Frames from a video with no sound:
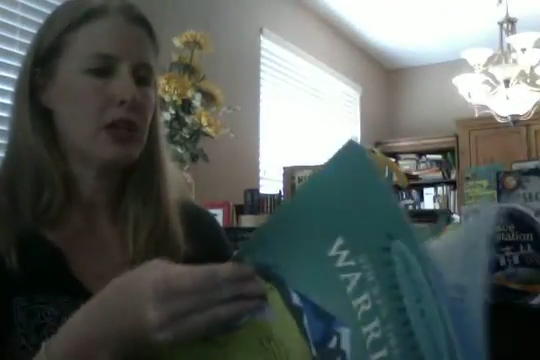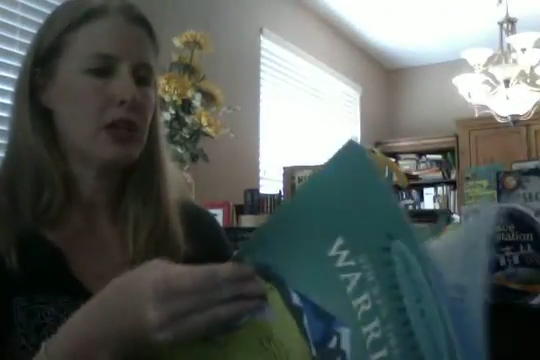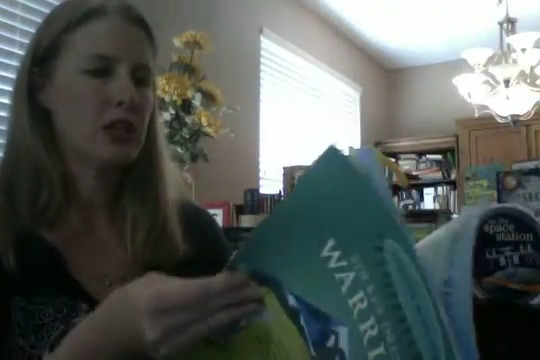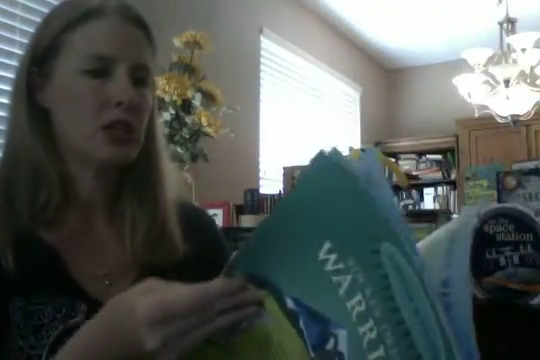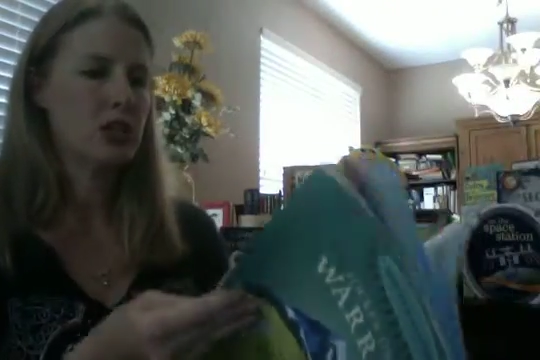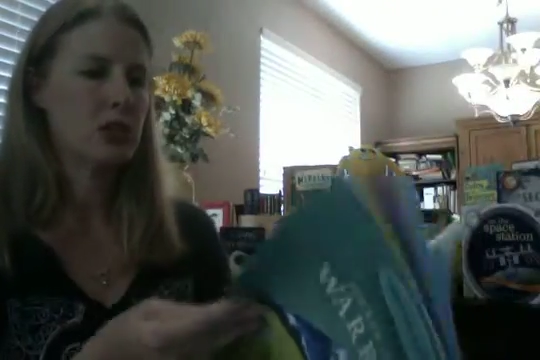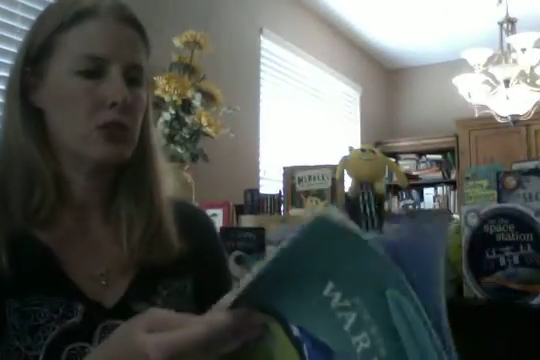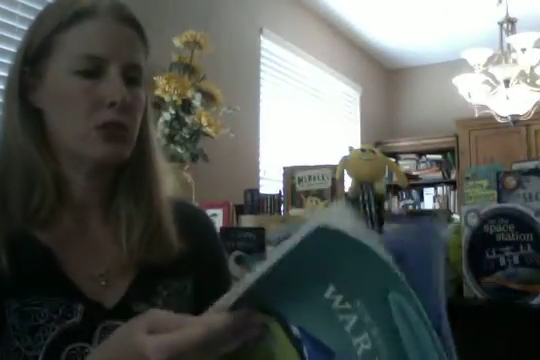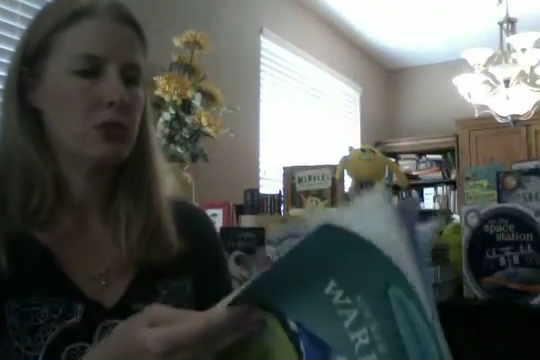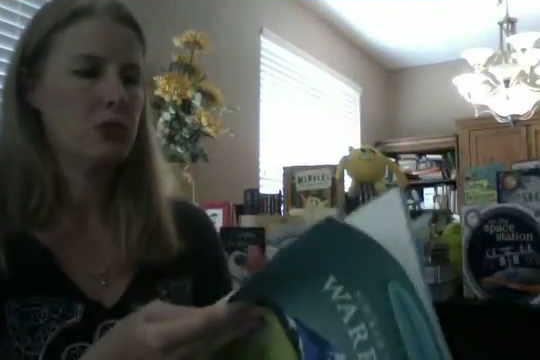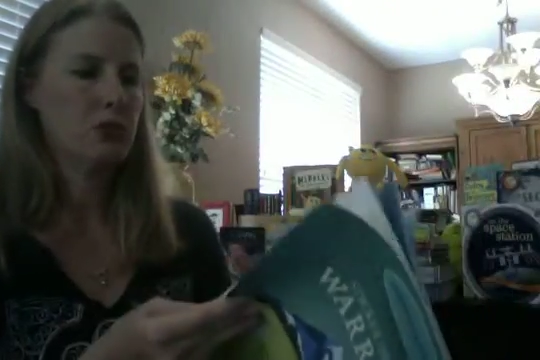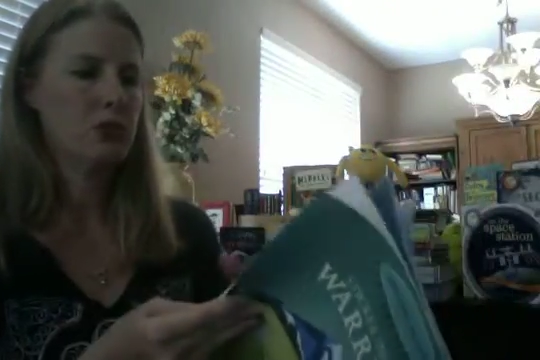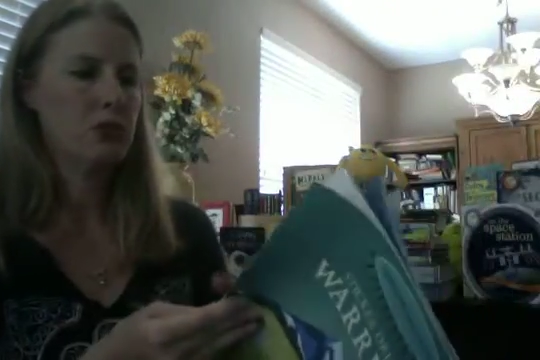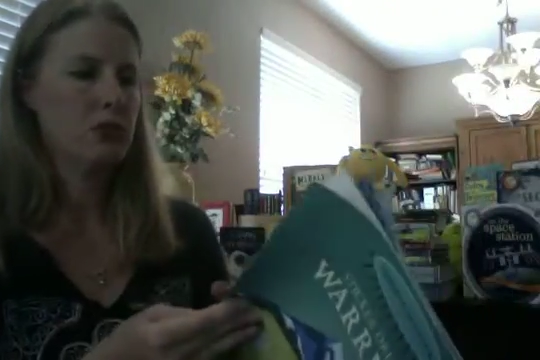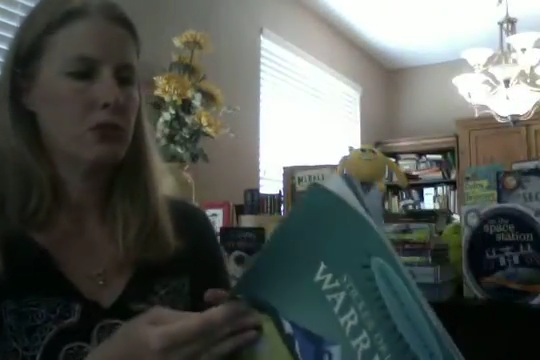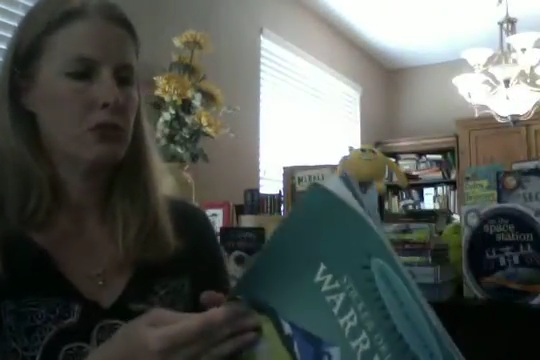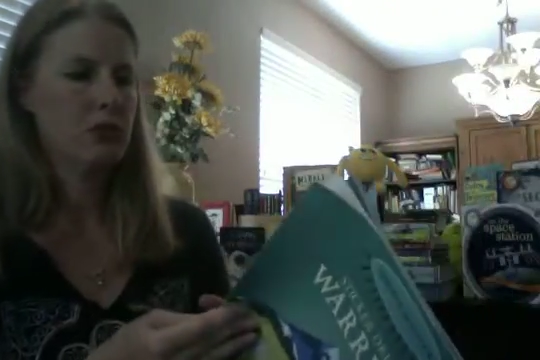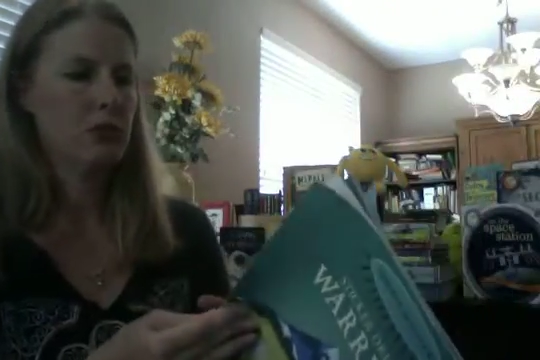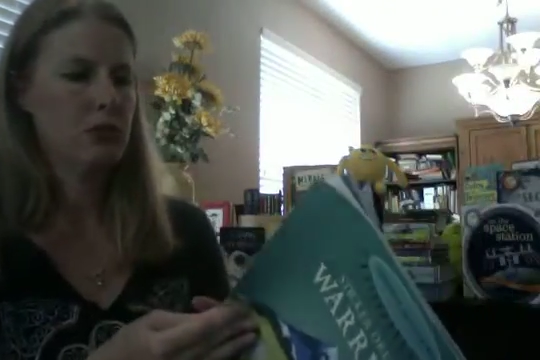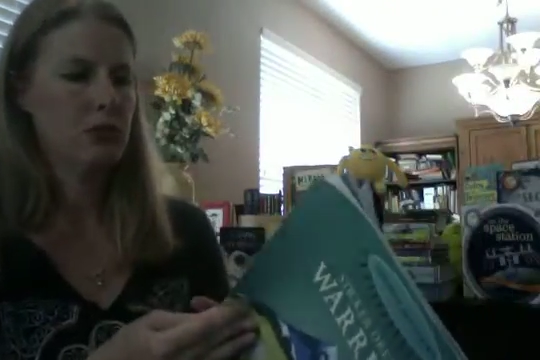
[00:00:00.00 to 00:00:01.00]
to
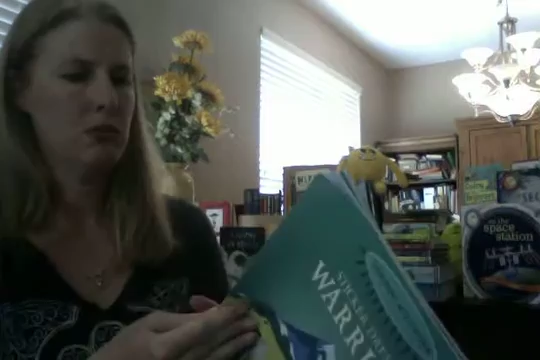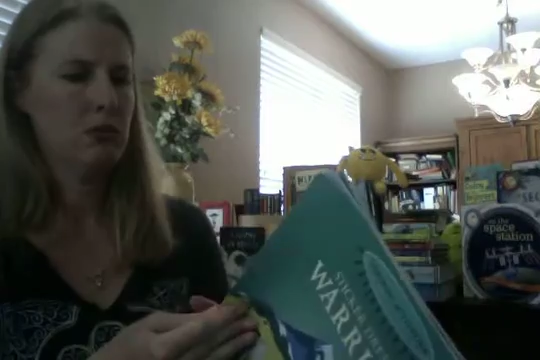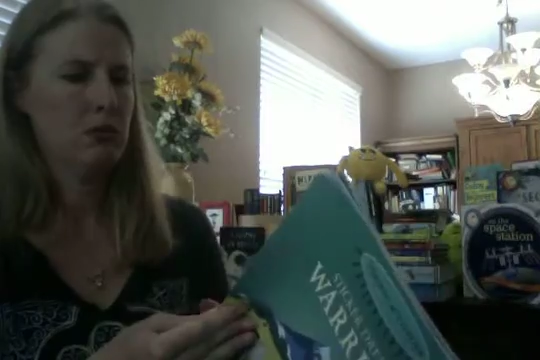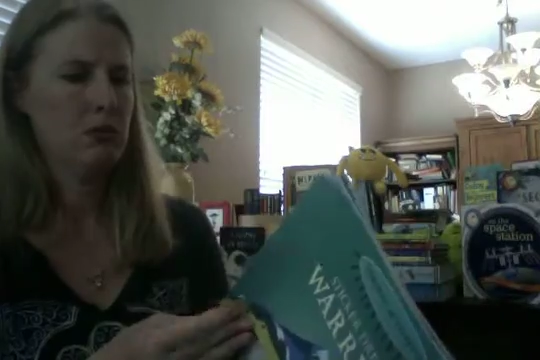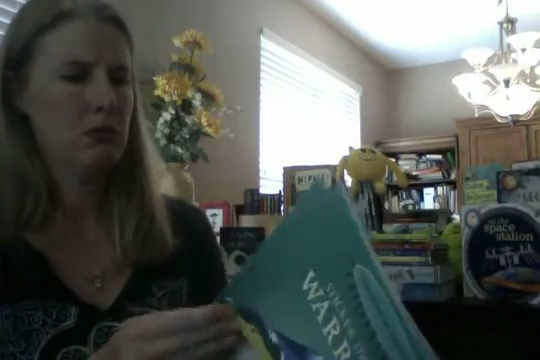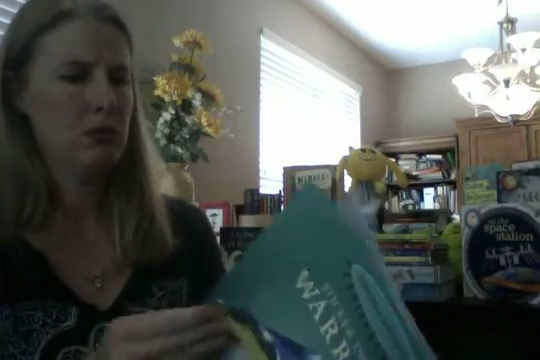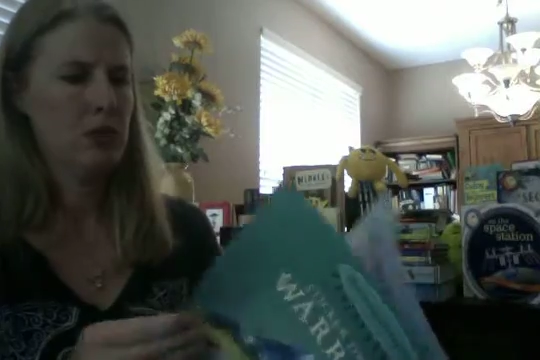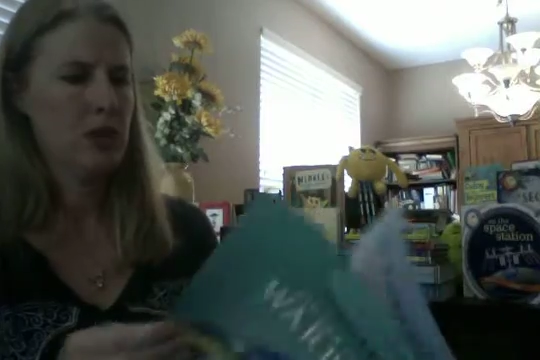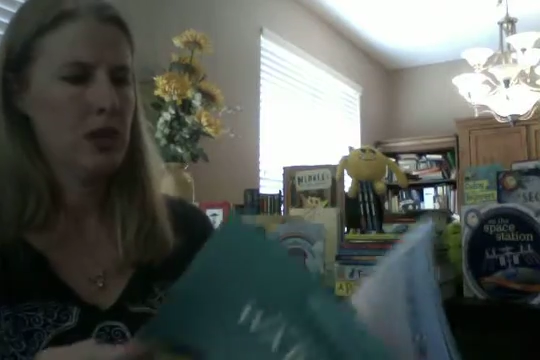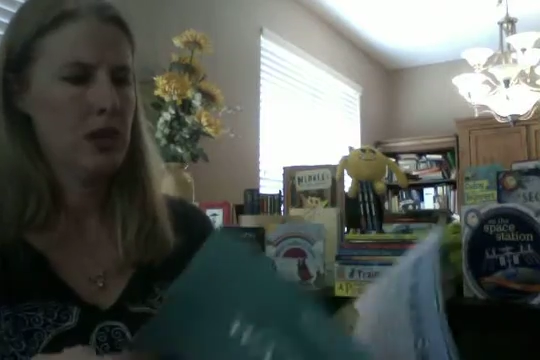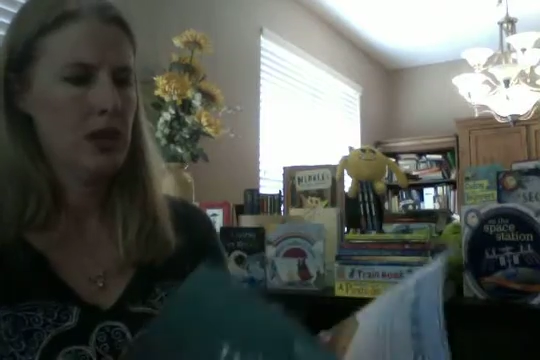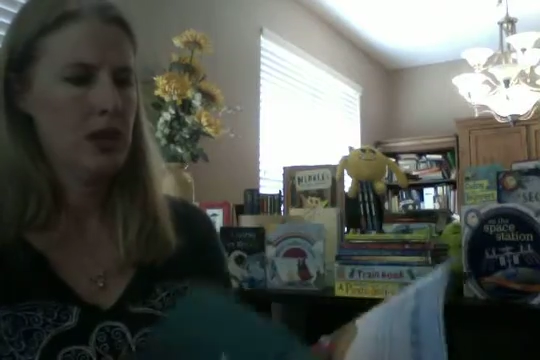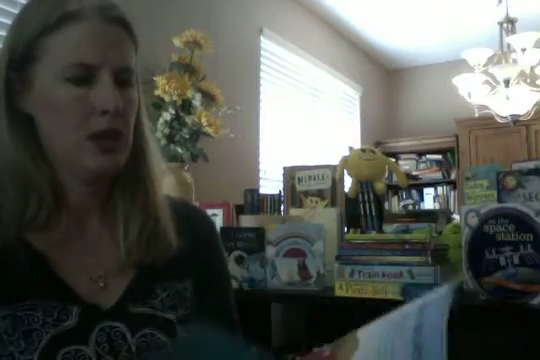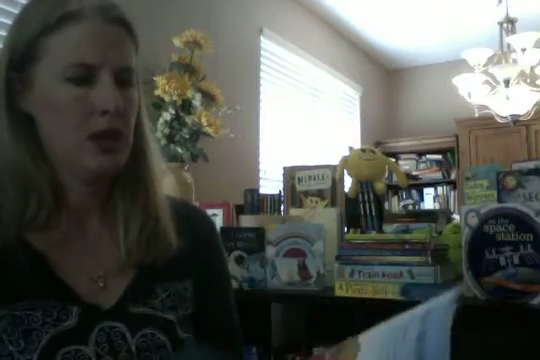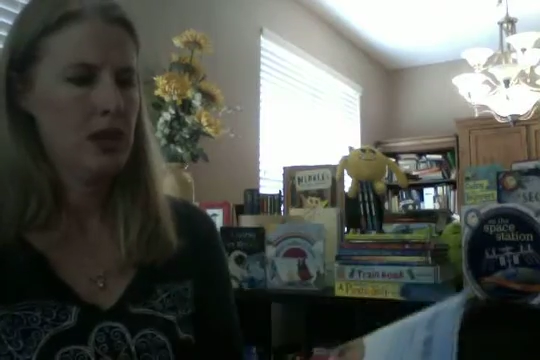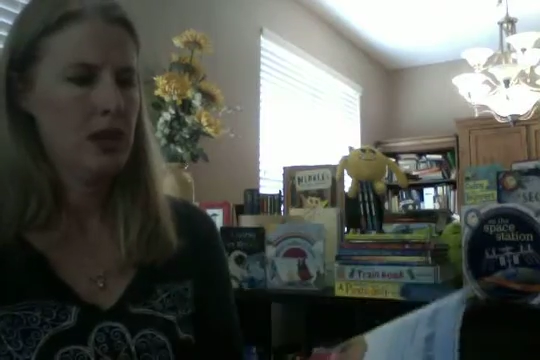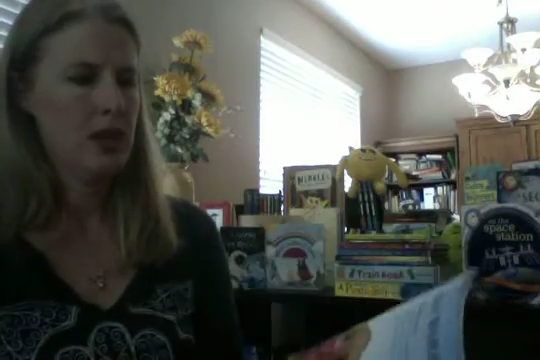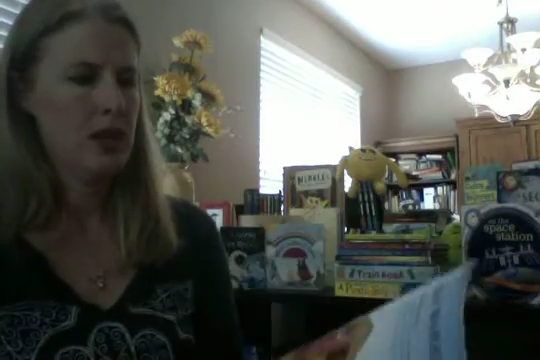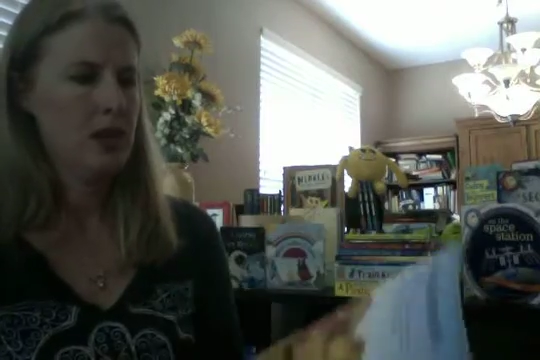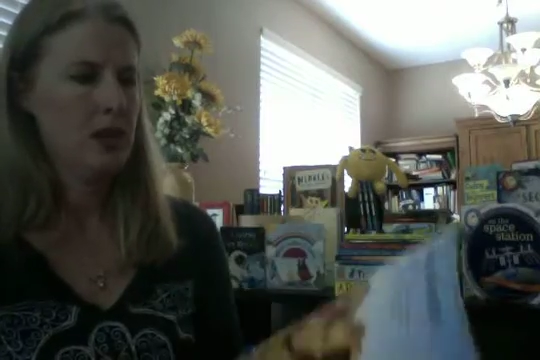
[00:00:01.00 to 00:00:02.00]

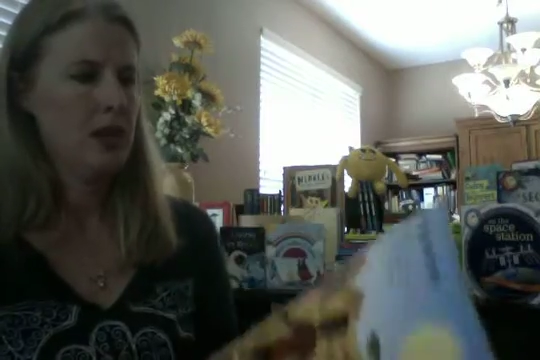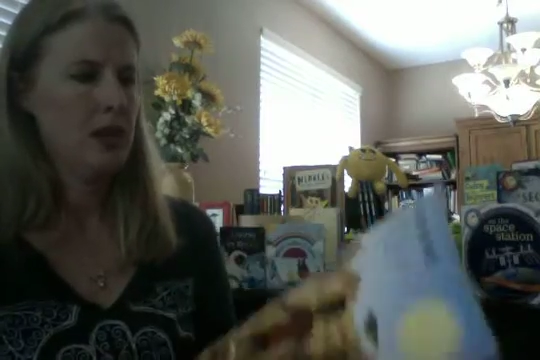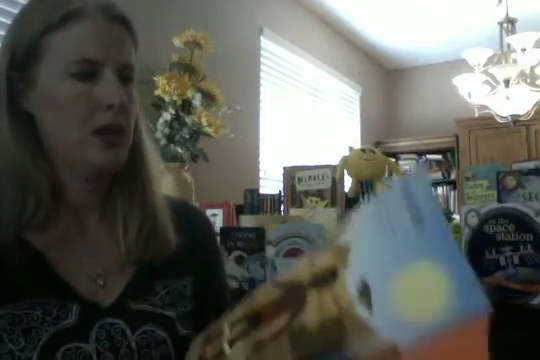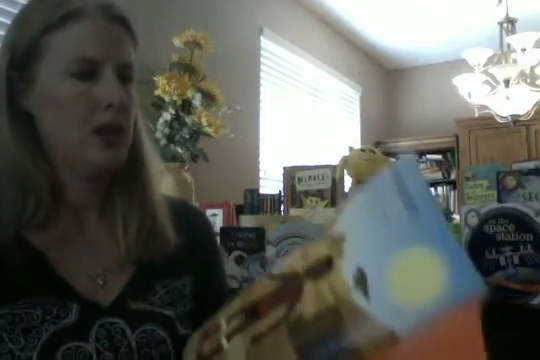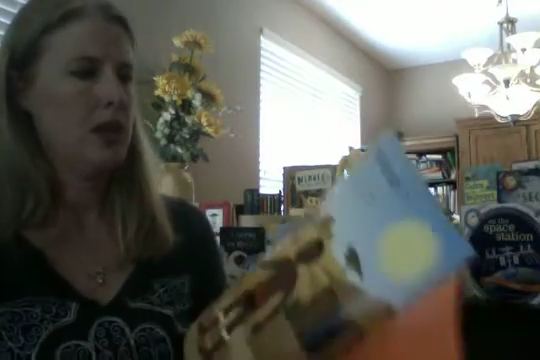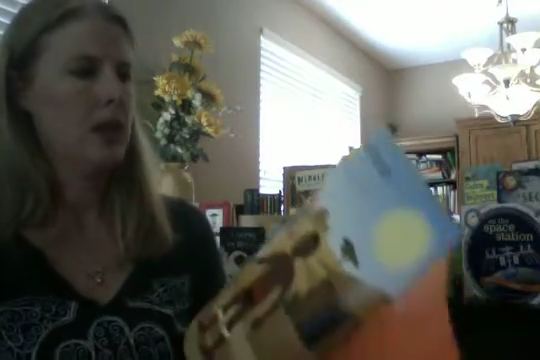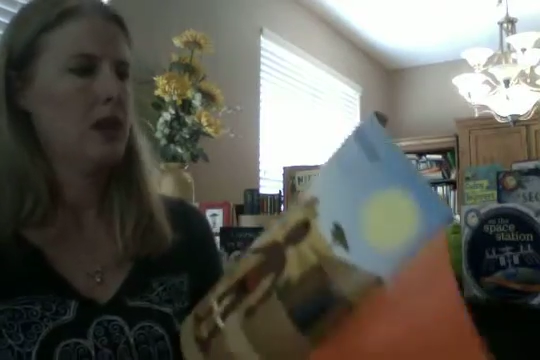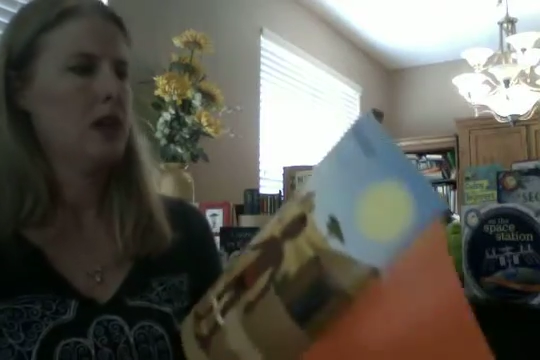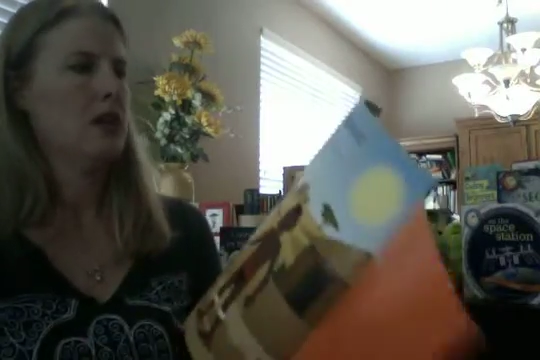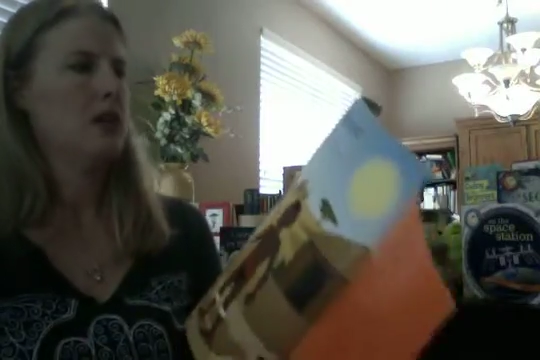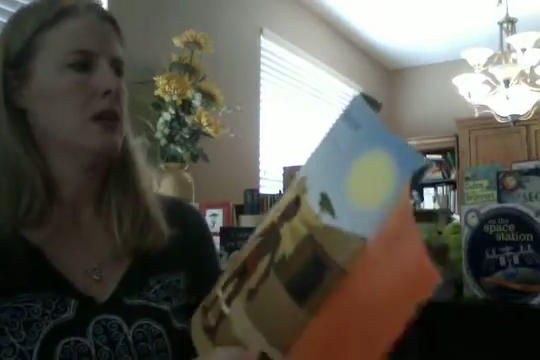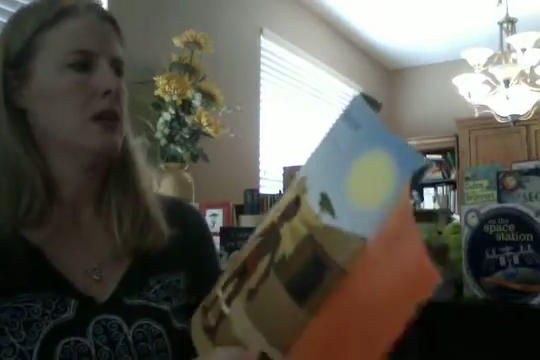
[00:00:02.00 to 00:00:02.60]
the